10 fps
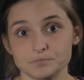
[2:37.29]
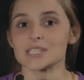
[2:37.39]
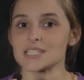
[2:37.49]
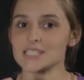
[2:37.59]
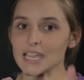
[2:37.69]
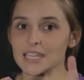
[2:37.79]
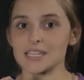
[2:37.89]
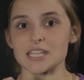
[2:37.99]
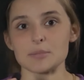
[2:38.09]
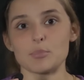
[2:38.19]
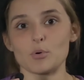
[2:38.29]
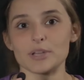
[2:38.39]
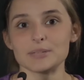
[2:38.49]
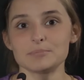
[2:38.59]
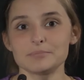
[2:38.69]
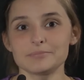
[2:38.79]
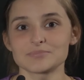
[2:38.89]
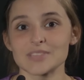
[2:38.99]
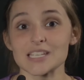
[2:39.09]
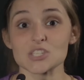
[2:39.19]
The second key point
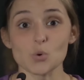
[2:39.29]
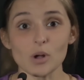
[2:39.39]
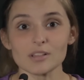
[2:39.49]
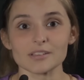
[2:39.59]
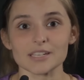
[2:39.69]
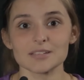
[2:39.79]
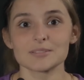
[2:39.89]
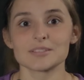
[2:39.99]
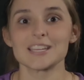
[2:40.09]
is quality.